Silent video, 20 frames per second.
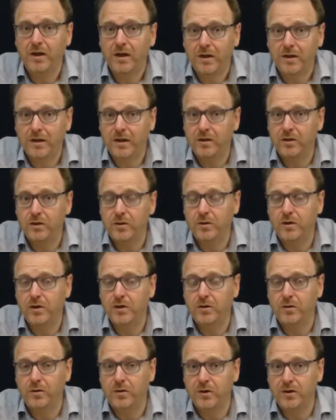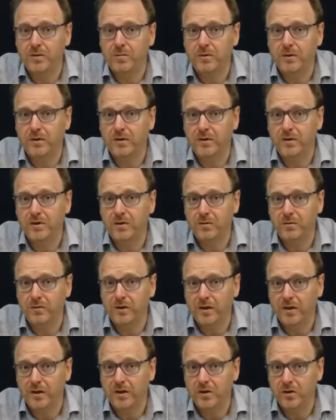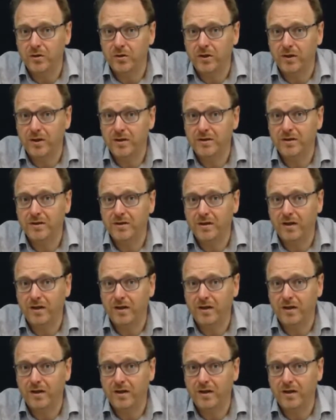then do this course because you'll really enjoy it.